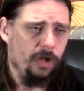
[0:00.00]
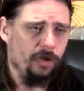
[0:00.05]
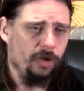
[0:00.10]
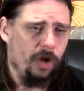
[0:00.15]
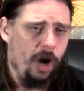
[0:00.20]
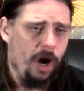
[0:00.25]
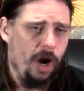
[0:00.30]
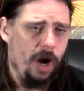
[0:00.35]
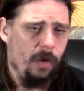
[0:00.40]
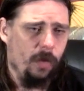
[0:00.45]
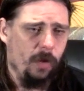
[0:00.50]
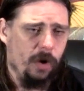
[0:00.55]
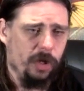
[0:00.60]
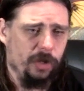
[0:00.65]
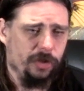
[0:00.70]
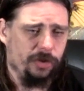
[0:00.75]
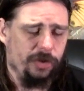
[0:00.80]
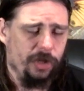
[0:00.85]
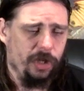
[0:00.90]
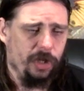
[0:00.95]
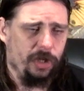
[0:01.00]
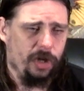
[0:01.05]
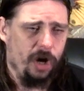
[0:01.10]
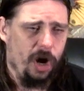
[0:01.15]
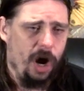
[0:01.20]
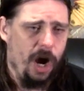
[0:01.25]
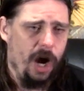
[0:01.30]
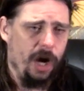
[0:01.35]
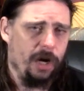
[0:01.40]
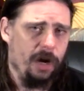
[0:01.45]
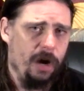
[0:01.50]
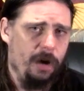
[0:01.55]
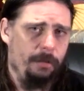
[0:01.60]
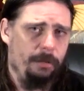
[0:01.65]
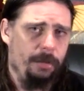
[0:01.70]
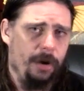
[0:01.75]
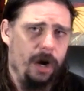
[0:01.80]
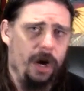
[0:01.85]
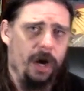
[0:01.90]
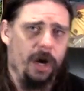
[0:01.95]
is I want to see Kai come
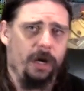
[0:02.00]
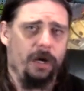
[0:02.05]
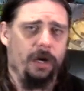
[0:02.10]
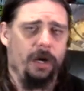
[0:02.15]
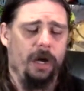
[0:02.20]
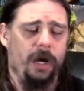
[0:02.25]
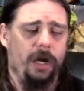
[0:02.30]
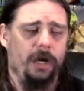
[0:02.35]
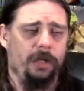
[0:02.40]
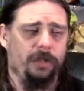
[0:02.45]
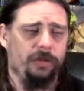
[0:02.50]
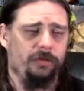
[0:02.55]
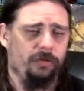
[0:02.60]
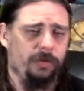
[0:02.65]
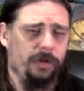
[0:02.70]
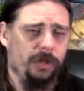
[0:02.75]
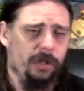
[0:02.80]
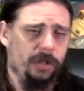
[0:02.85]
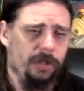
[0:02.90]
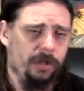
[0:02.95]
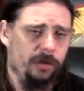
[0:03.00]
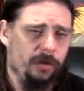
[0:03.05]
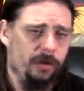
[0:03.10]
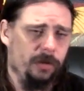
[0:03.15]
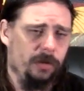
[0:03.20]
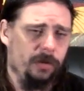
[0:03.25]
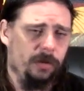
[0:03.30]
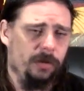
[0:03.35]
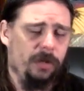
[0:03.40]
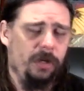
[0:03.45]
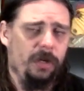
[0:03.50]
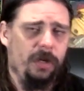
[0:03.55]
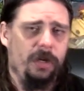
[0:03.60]
back and he's really cool.